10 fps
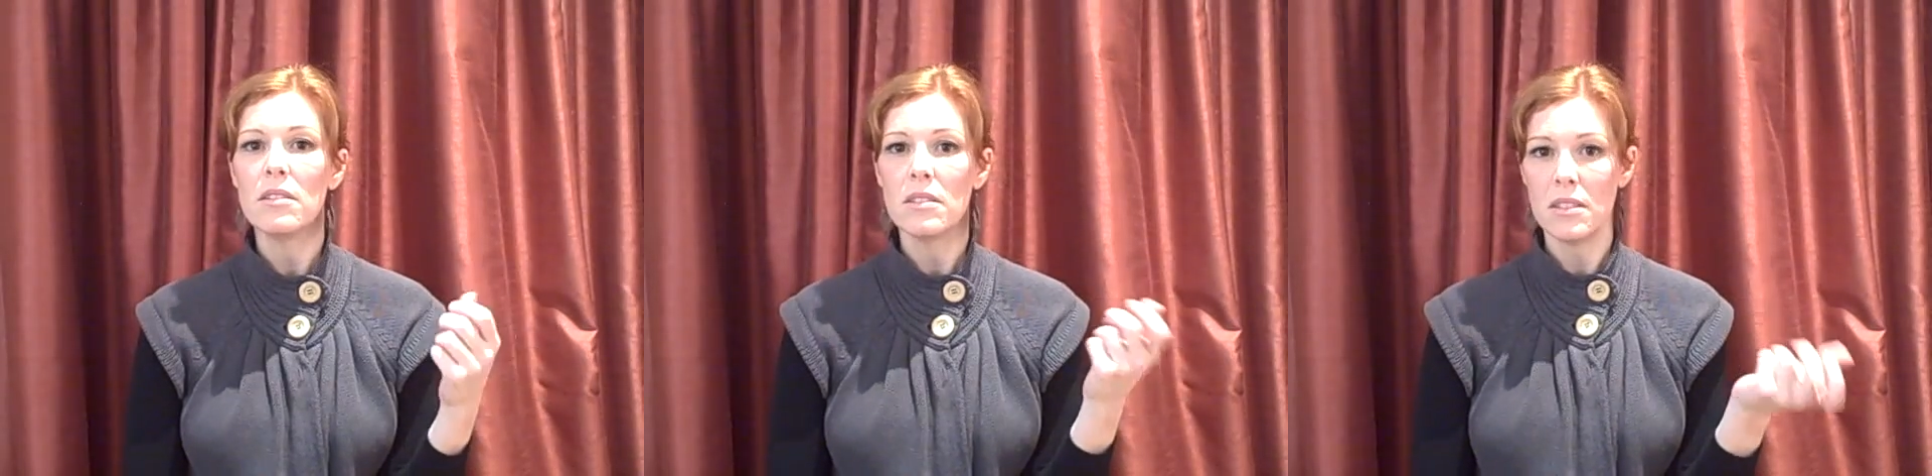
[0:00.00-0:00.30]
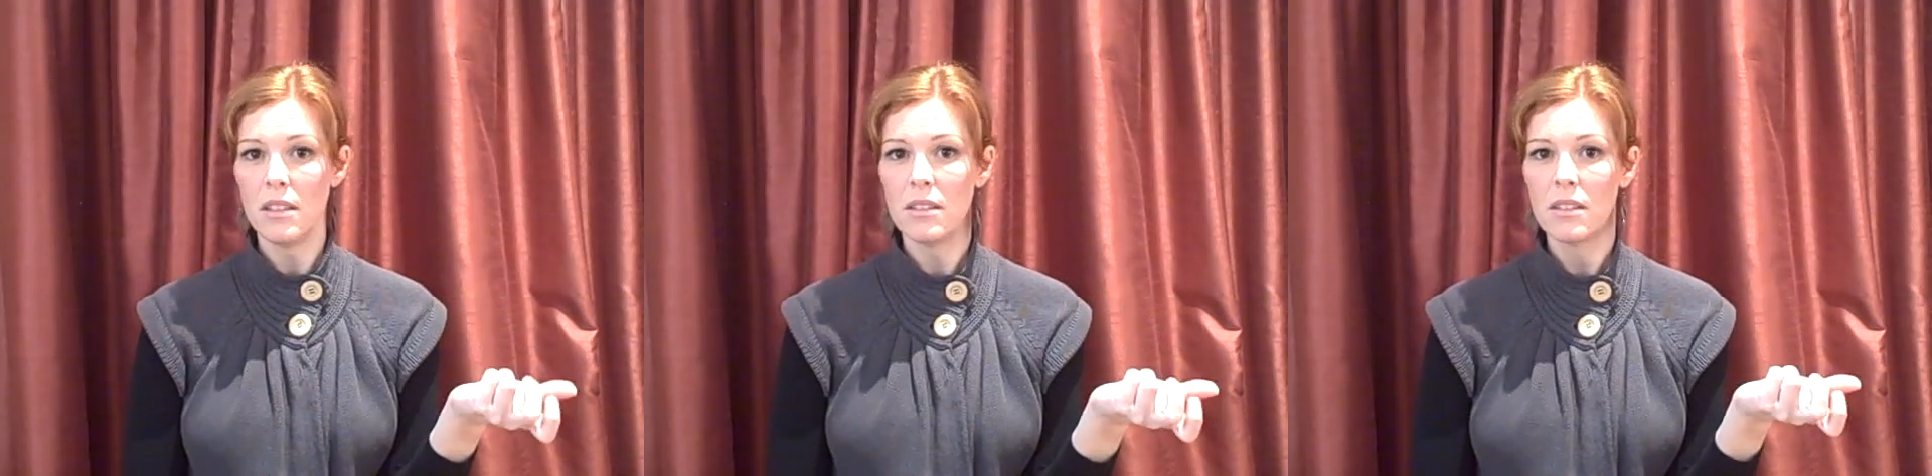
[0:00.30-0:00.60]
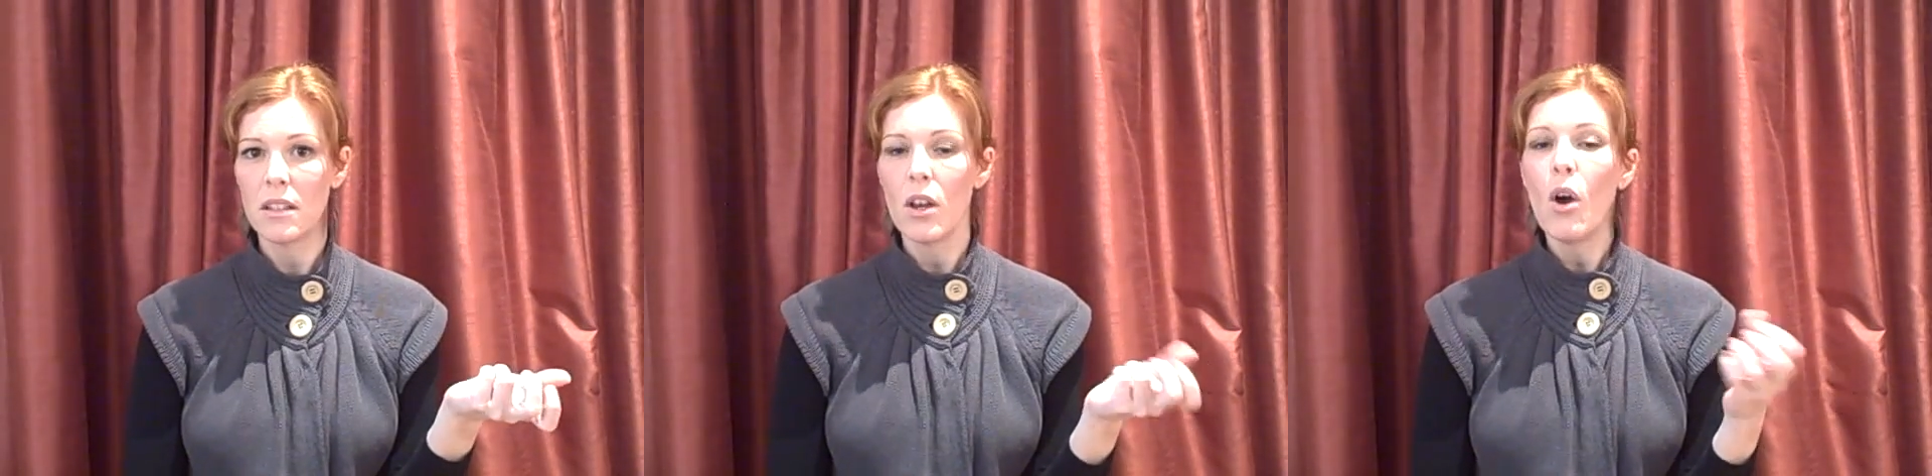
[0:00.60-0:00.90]
sit.
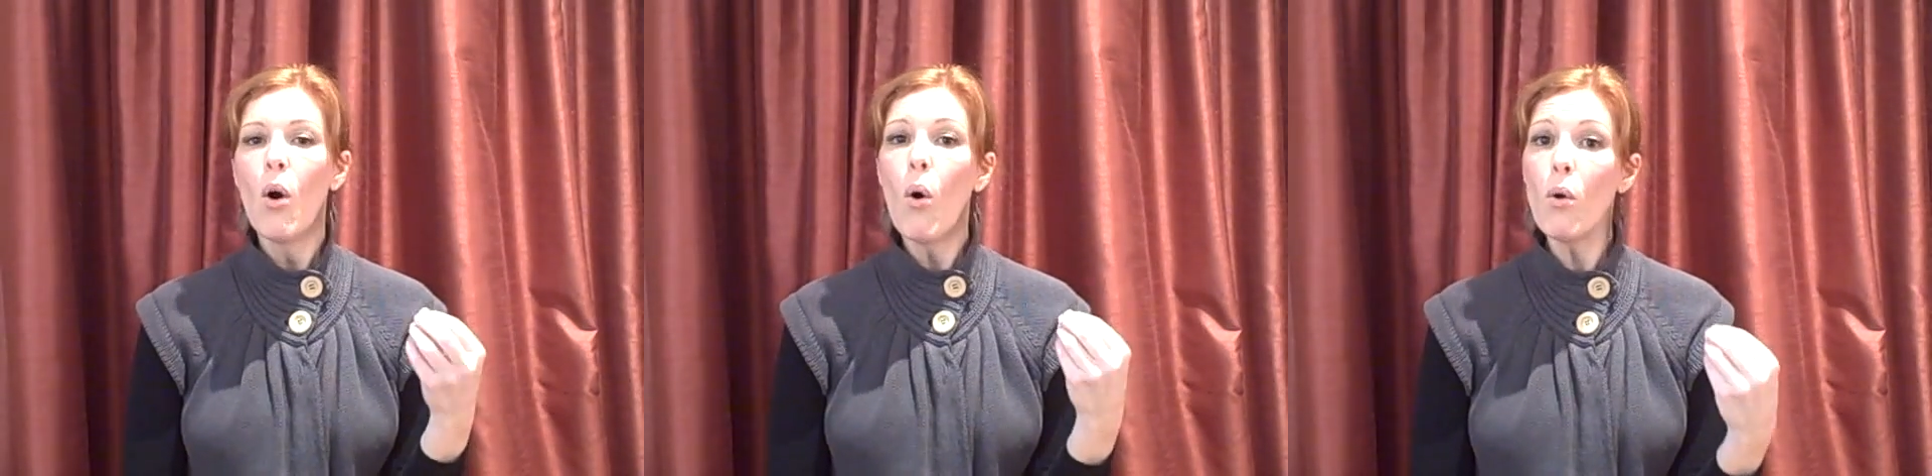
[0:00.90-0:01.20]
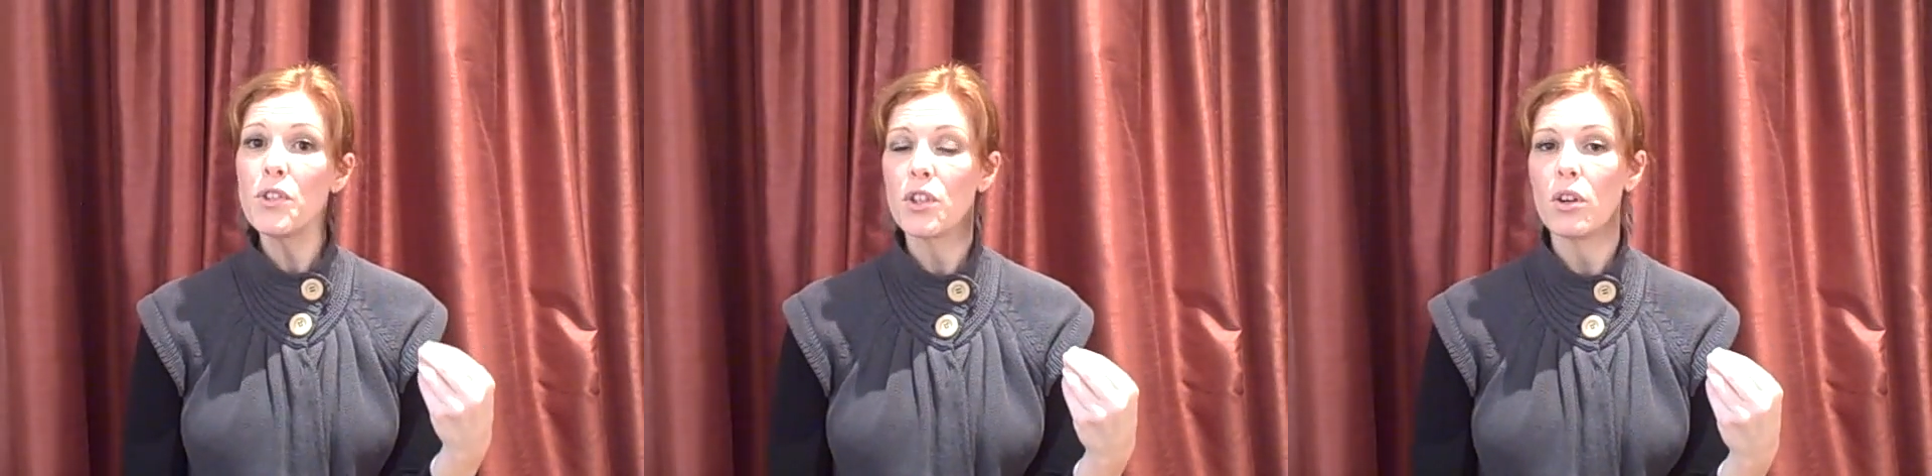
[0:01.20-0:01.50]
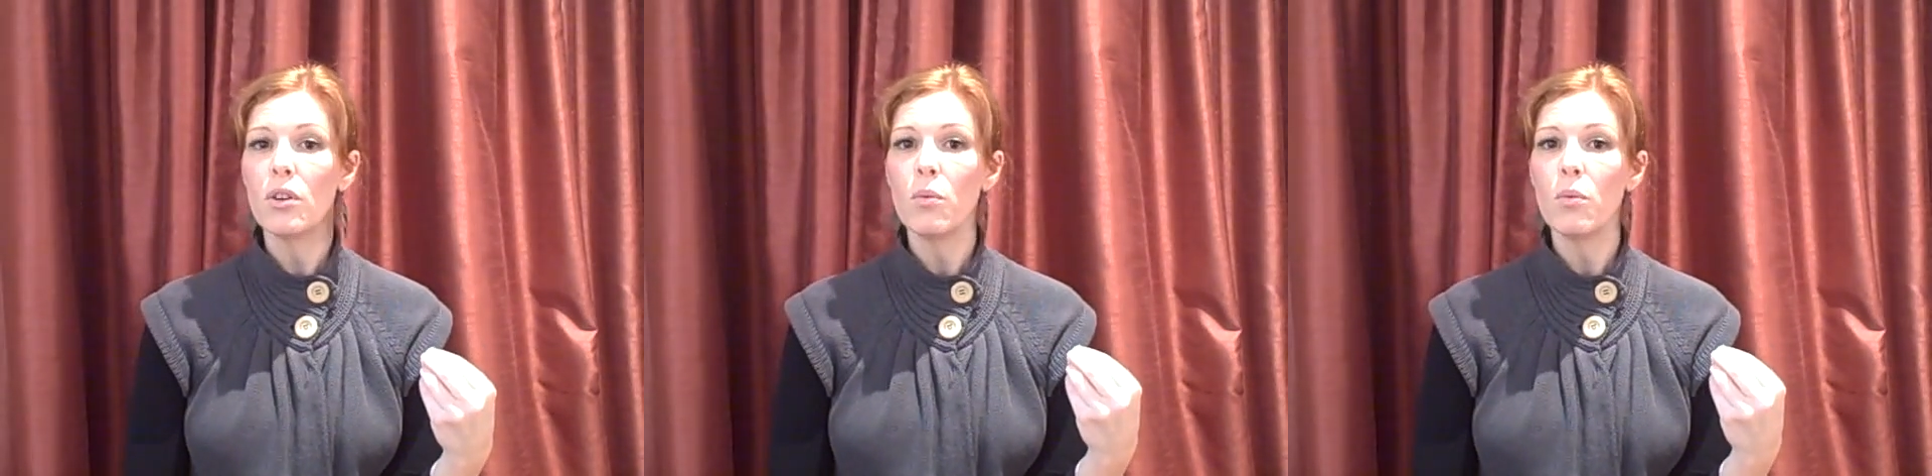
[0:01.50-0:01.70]
Also,